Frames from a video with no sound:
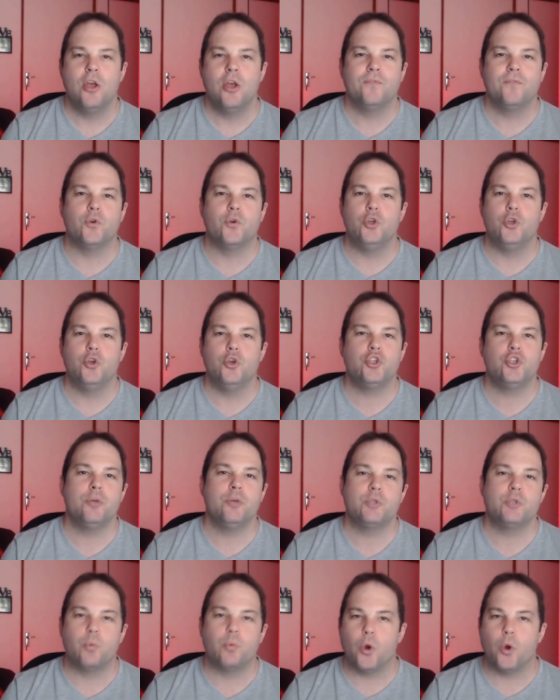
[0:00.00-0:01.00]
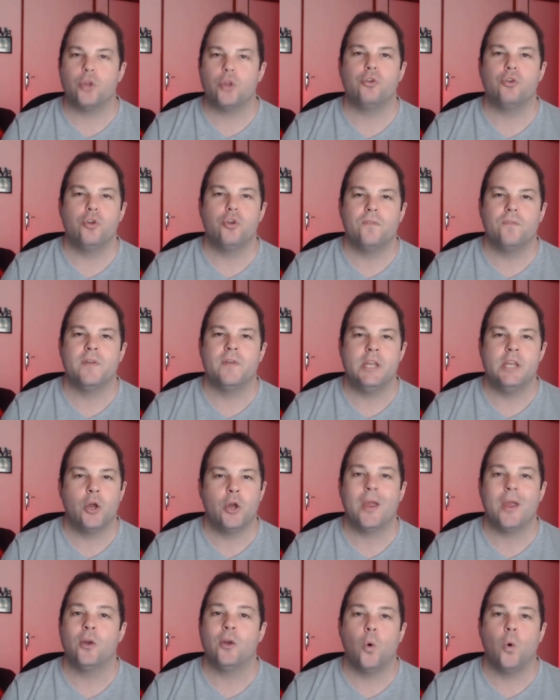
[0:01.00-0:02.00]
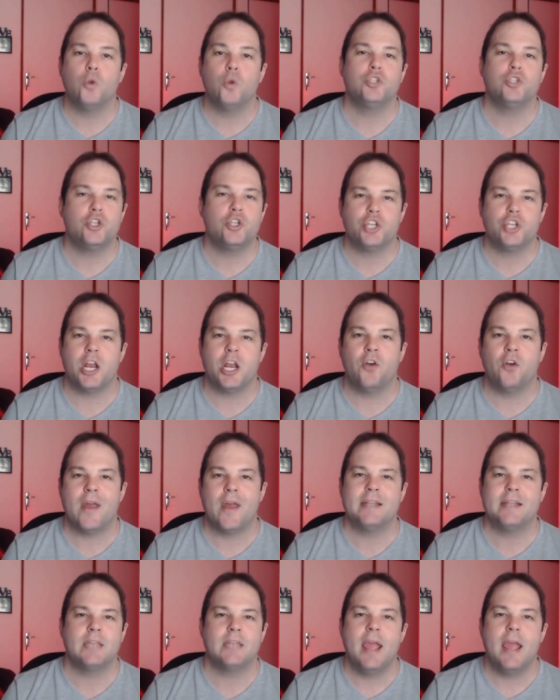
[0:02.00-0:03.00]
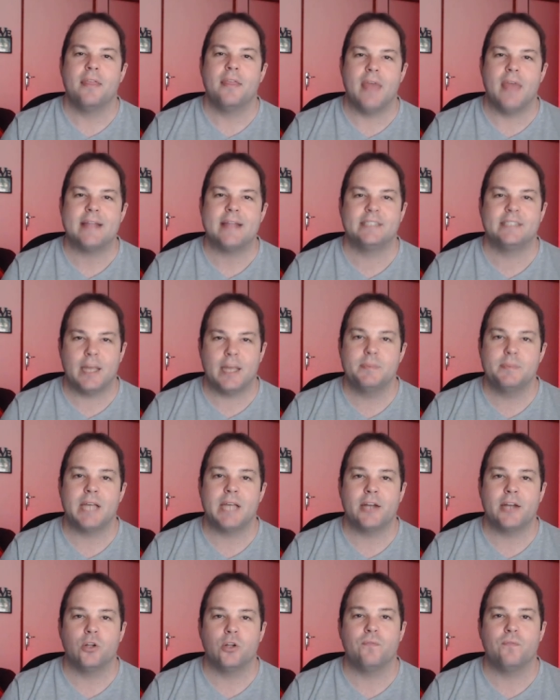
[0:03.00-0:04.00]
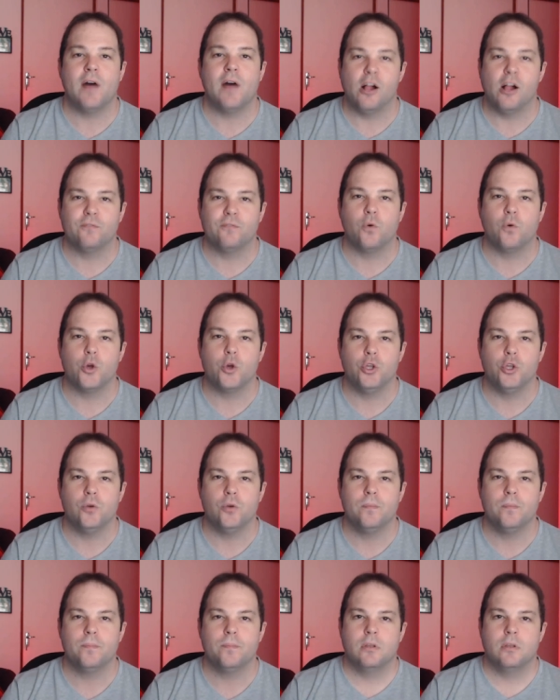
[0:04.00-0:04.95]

for YouTube to work through your video and auto-generate that subtitle file for you.